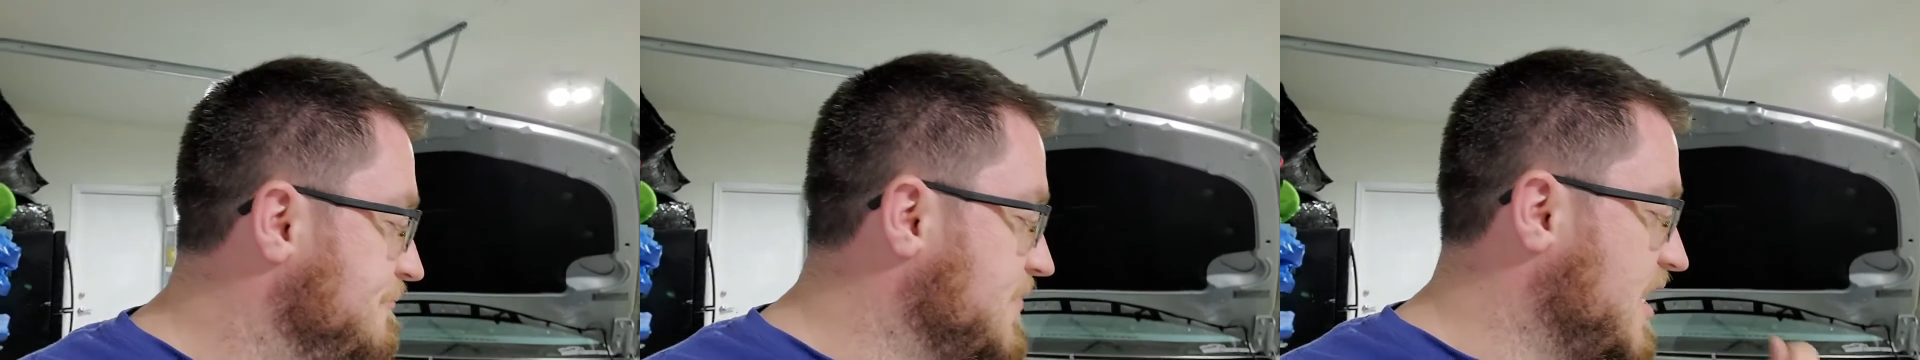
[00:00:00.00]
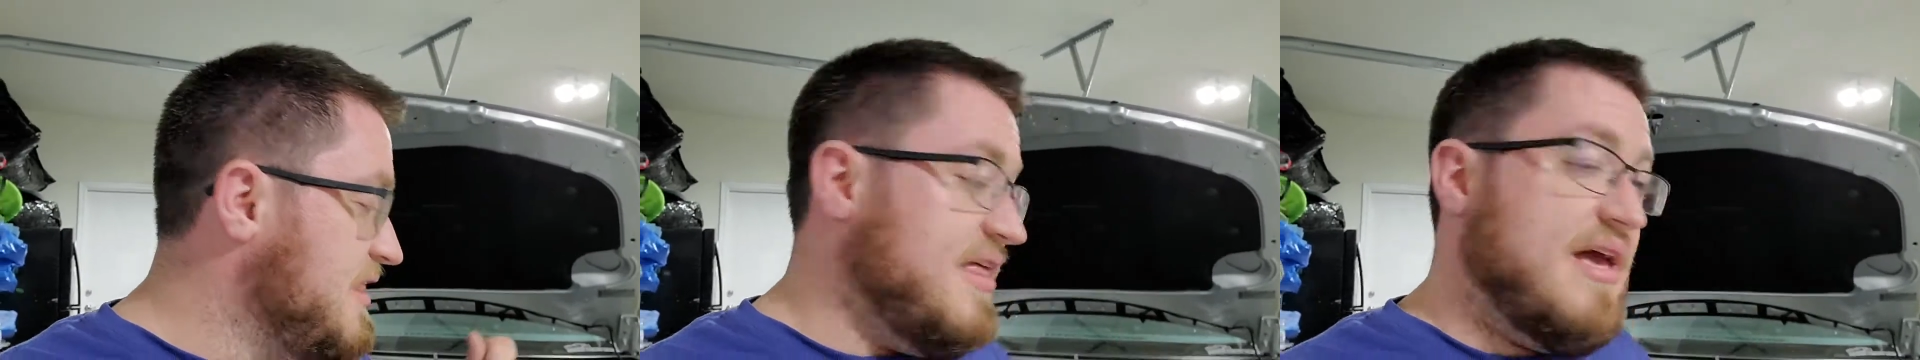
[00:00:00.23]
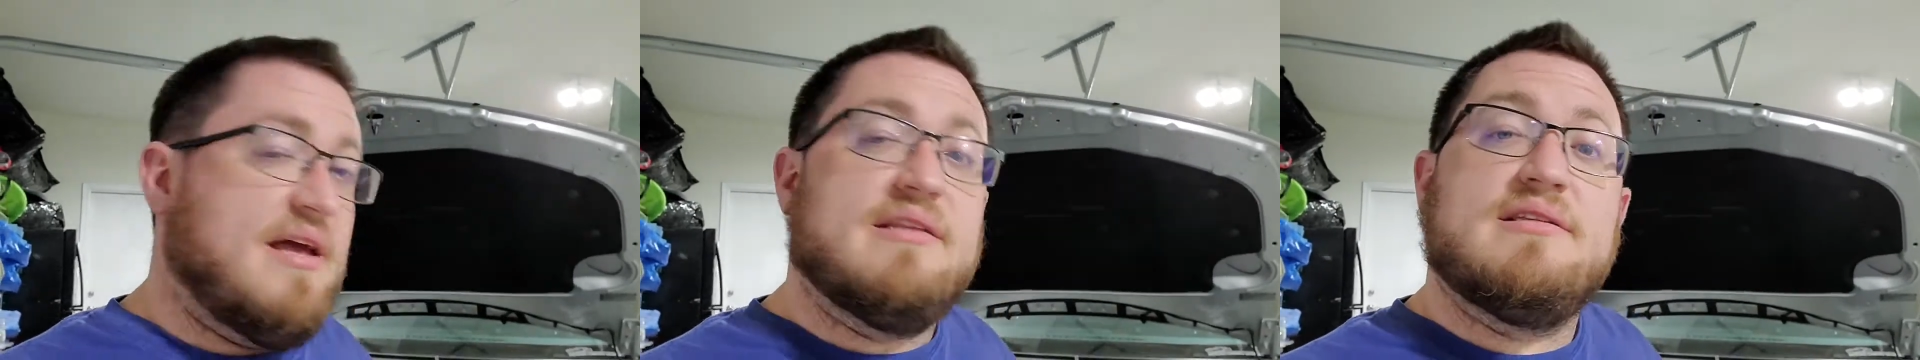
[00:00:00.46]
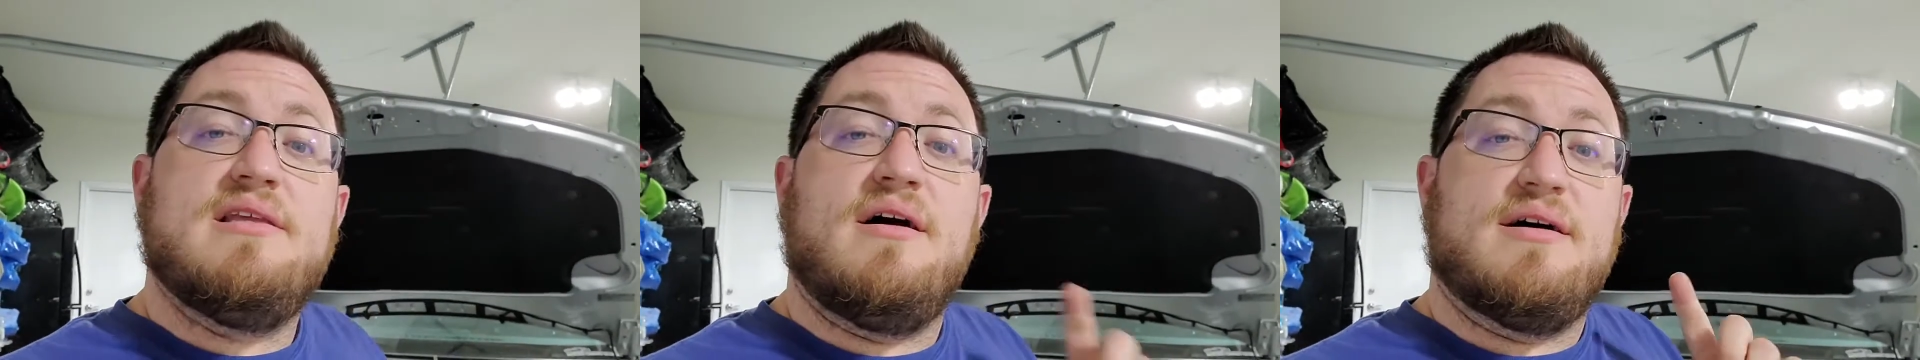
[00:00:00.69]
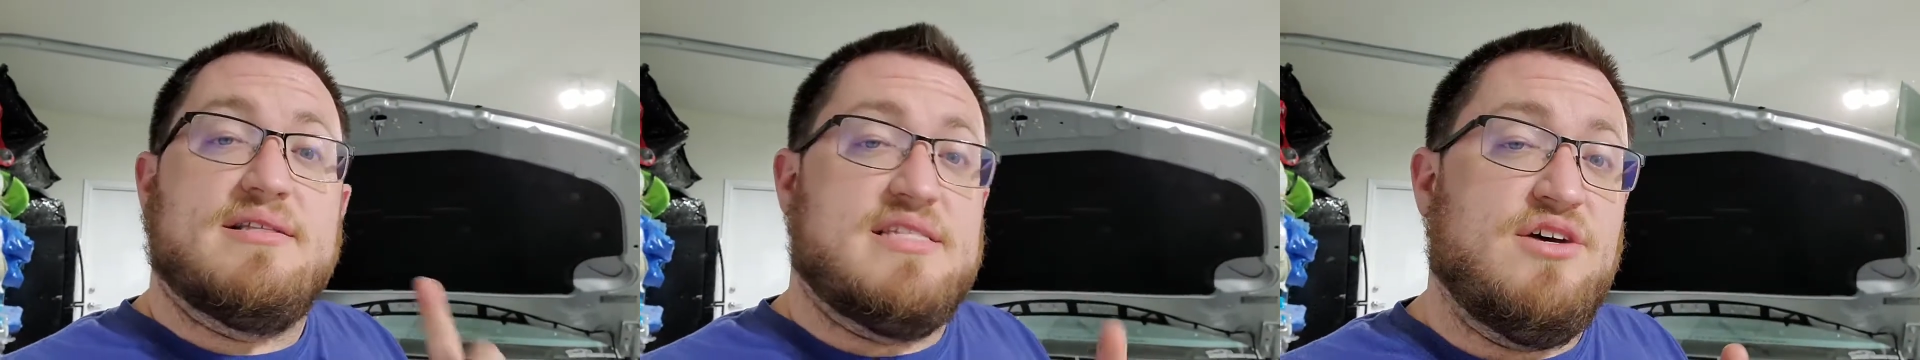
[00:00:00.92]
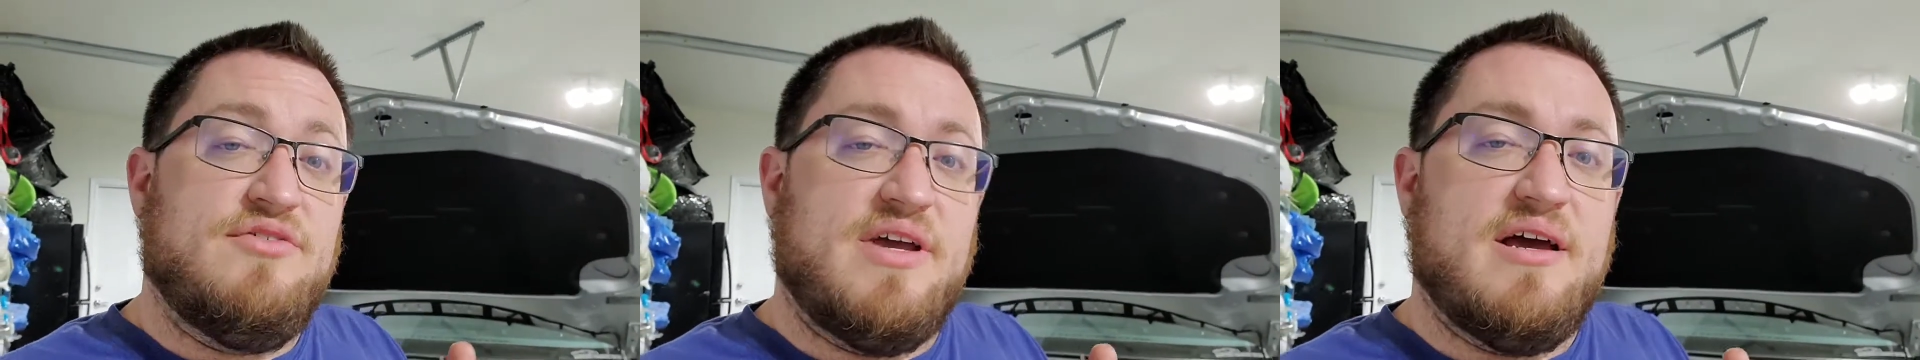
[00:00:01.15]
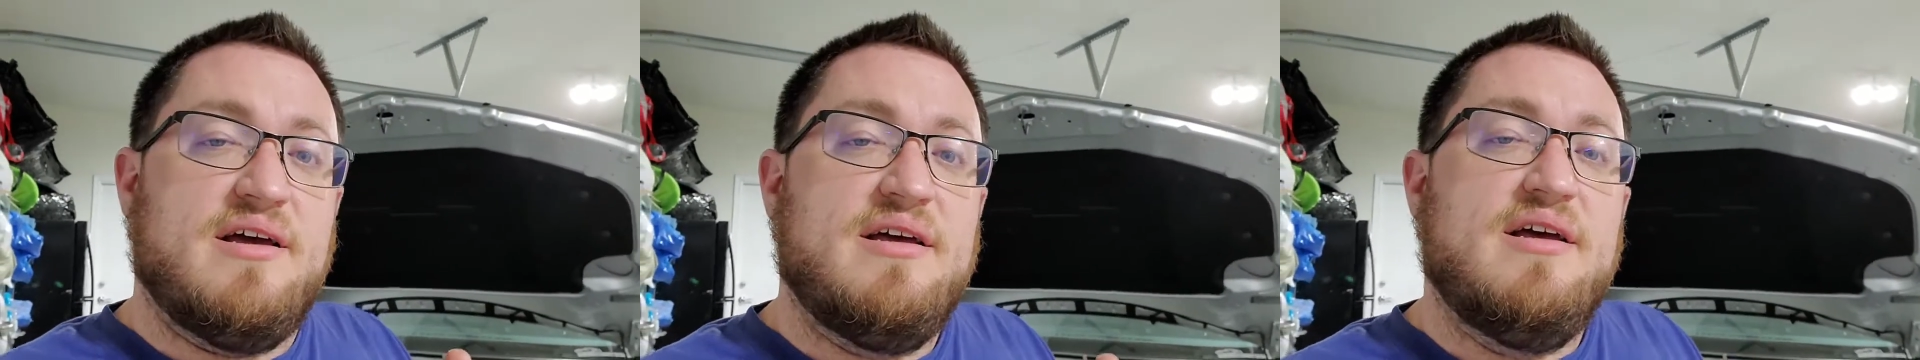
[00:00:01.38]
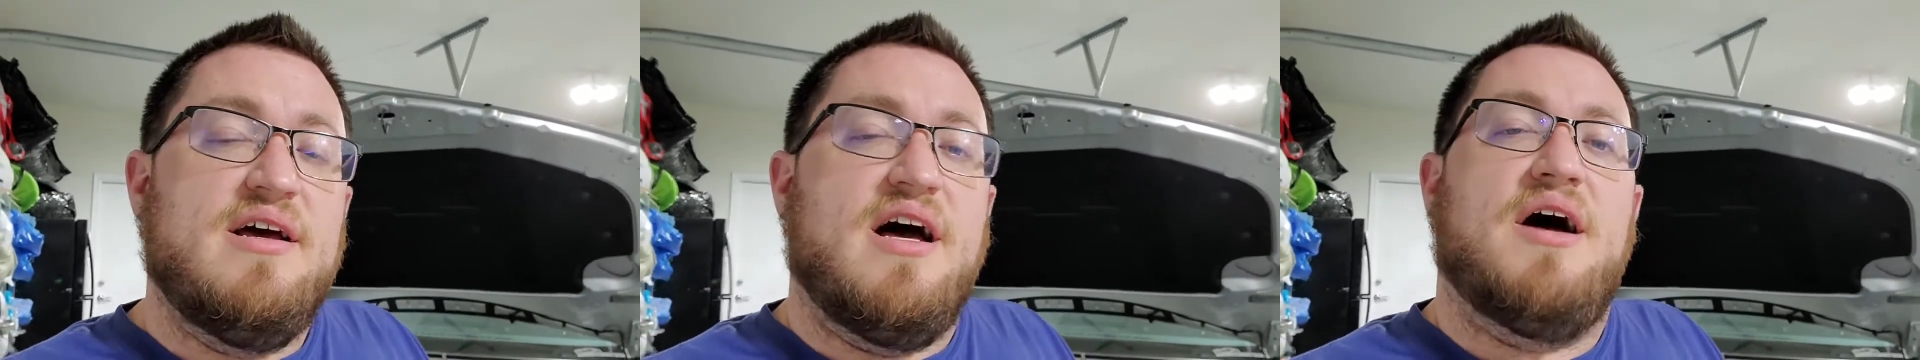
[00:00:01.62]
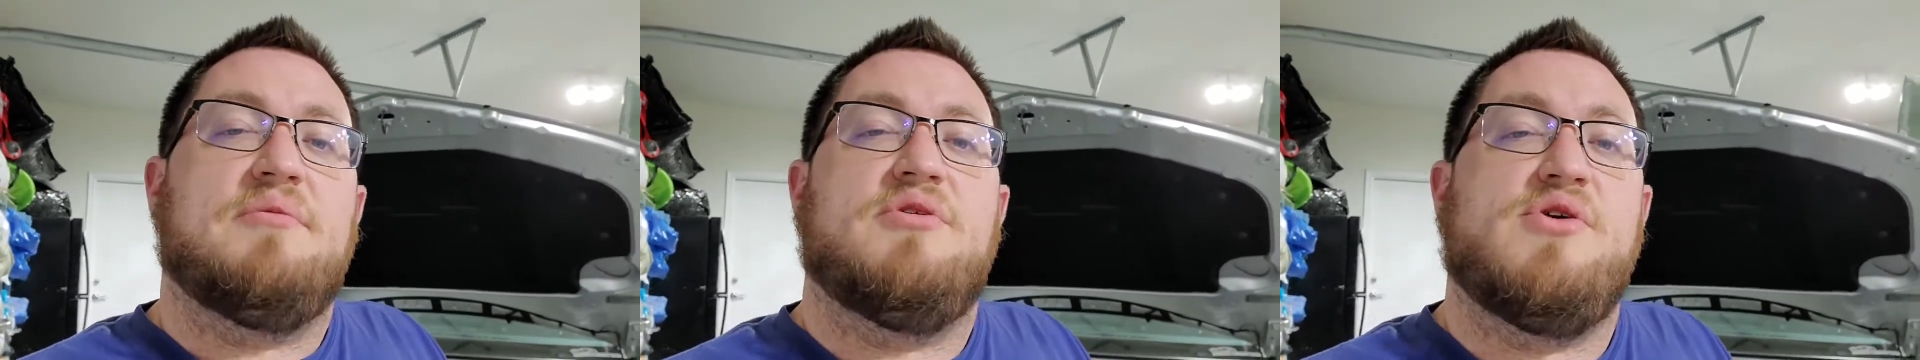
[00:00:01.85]
then on Sylvia,
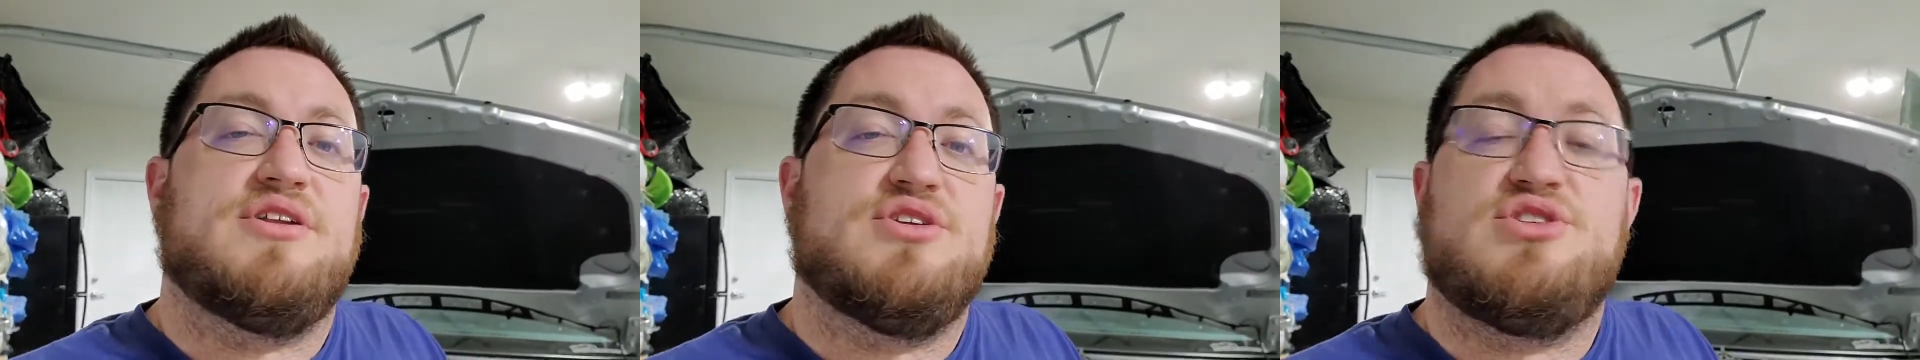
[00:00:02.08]
I'm going to